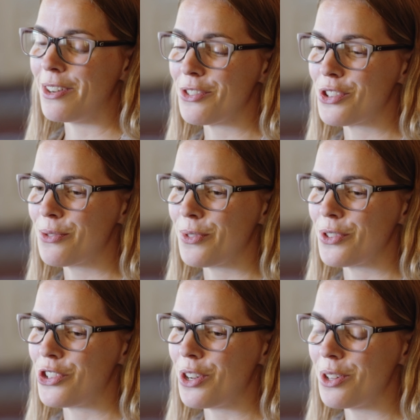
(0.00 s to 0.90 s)
not just
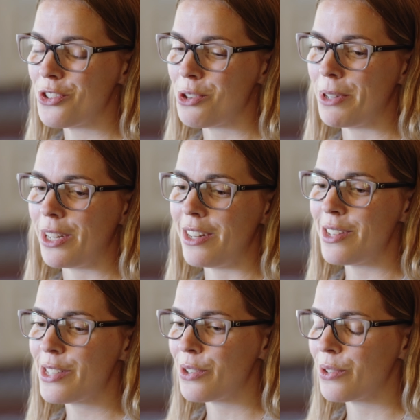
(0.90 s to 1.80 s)
for geology, but
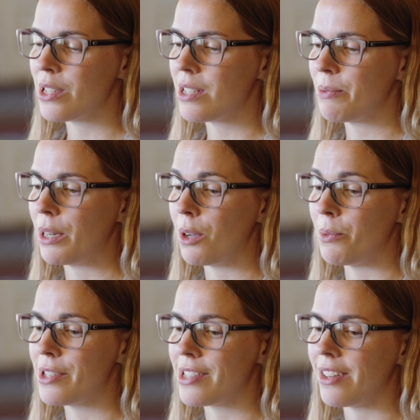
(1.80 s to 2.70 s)
any student, what I
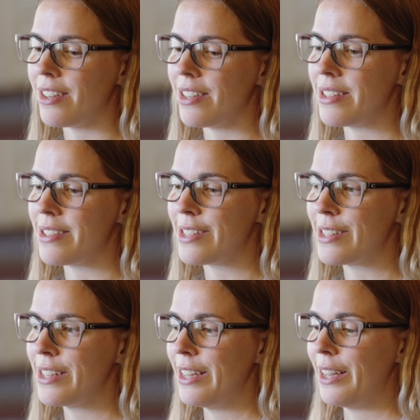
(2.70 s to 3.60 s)
would say
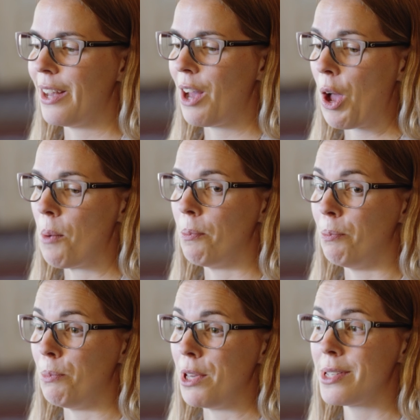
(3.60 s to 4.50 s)
is
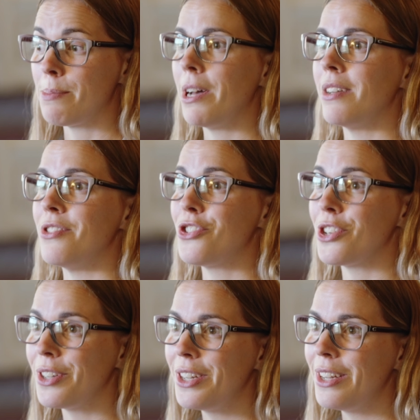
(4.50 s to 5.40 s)
be a
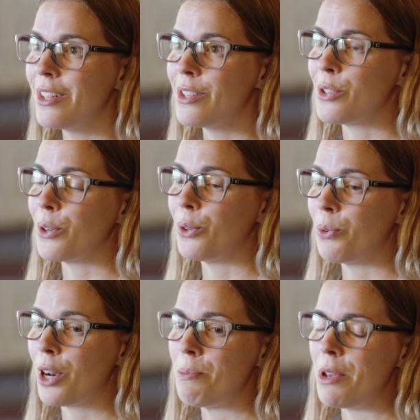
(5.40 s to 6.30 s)
sponge. So
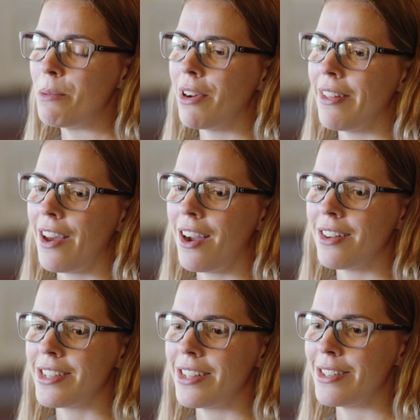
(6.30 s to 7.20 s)
what I mean by
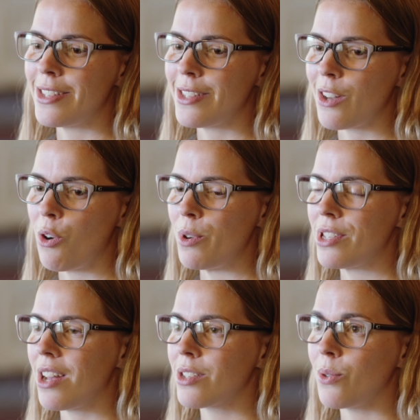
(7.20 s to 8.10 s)
that is
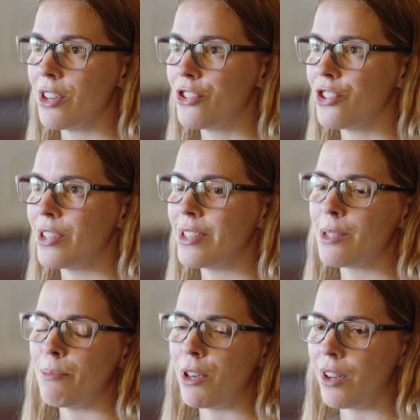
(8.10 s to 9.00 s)
always ask
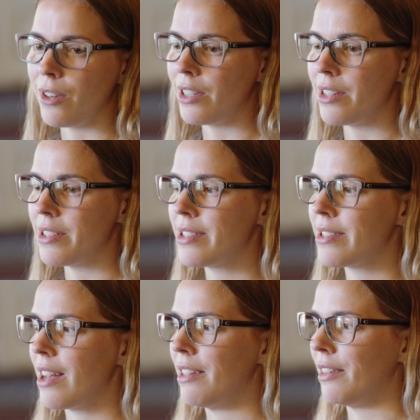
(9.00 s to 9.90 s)
questions, be
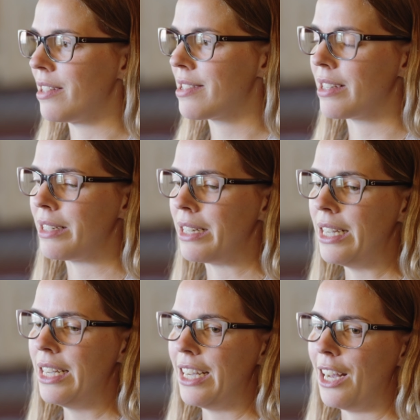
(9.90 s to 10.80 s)
curious, and listen.
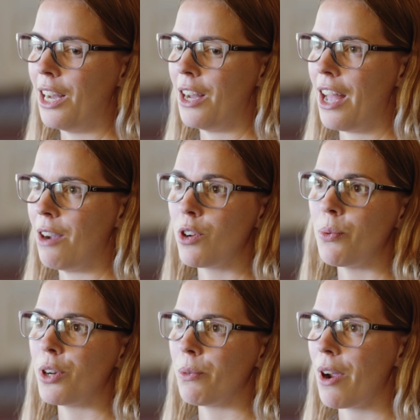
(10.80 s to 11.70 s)

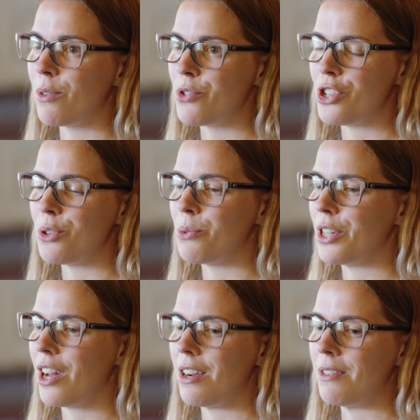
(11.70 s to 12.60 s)
Everyone around you
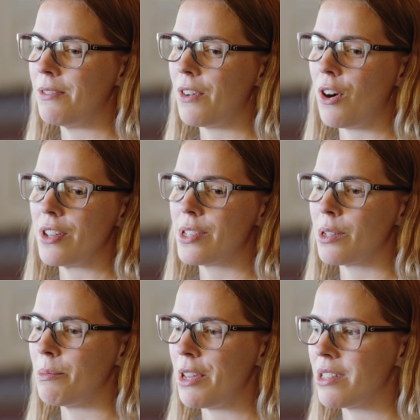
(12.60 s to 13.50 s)
will have
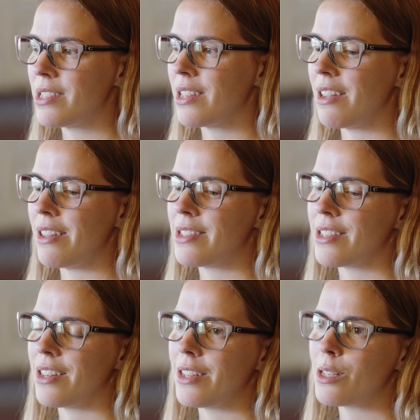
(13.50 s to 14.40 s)
awesome insights
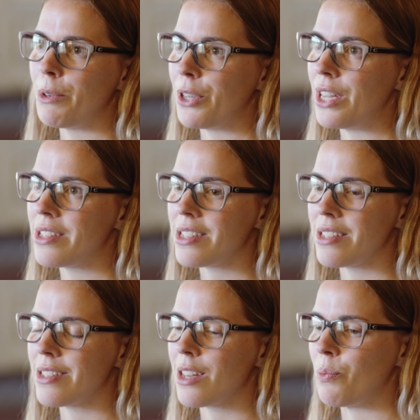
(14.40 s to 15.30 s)
and
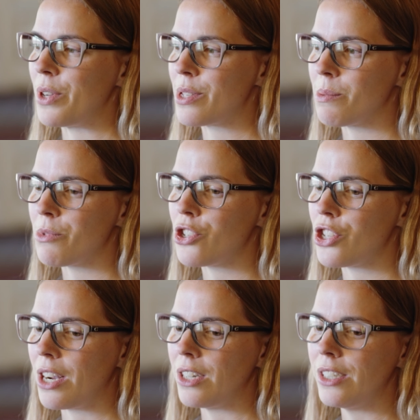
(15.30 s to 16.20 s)
experiences and wisdom to
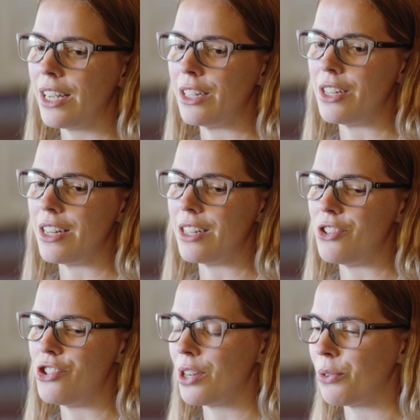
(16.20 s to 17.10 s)
share,
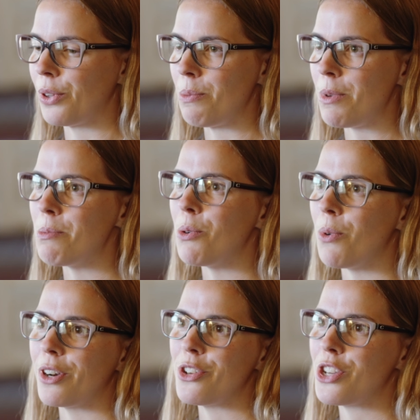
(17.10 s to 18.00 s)
and generally people
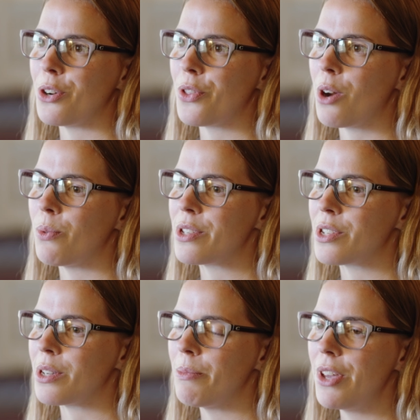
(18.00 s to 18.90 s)
want to share that
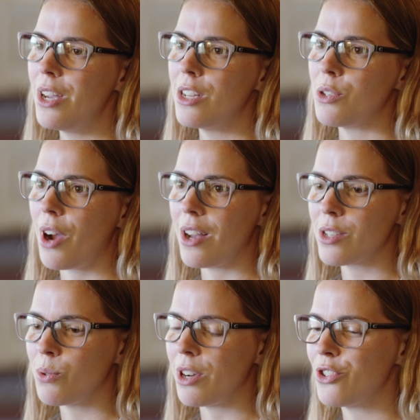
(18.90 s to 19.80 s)
wisdom. So
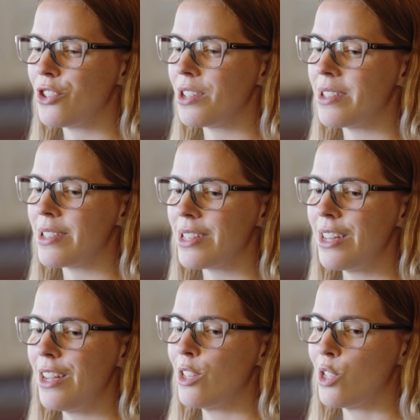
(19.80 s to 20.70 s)
ask questions,
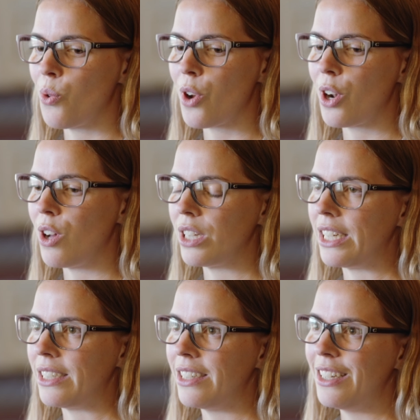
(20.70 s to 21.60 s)
soak it all
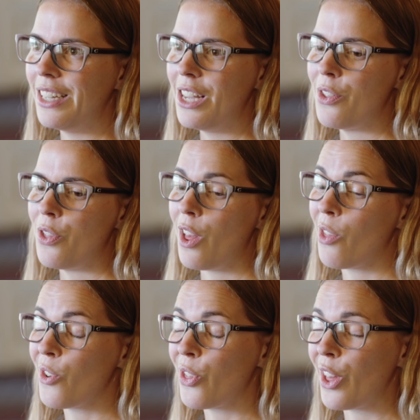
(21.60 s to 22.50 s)
in. The
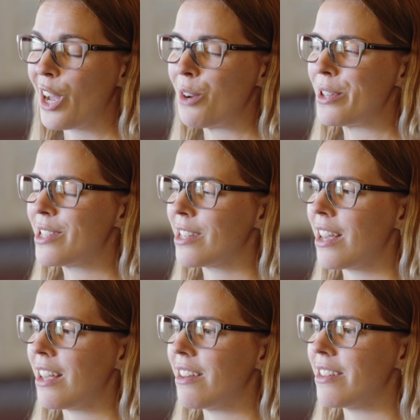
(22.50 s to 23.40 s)
other thing I would
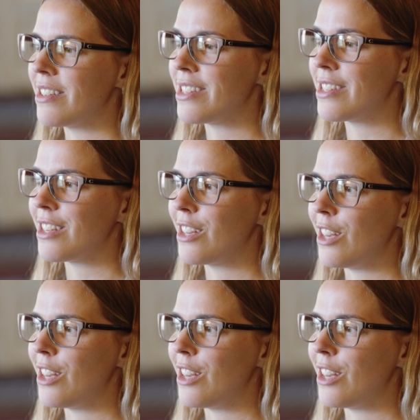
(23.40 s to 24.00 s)
say is